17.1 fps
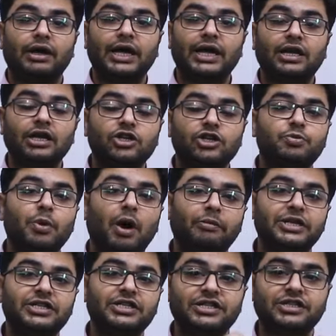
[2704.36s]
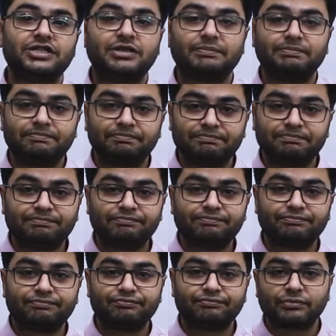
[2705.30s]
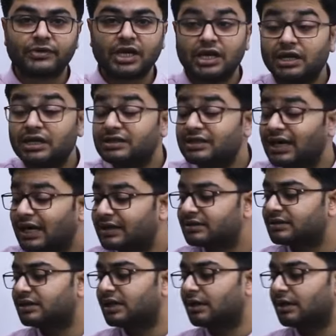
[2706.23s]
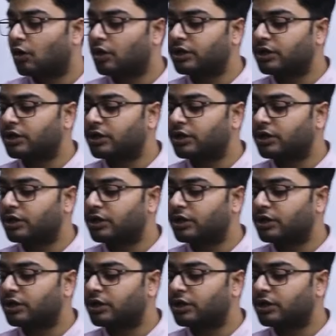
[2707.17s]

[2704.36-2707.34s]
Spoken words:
English bobby system? That is there,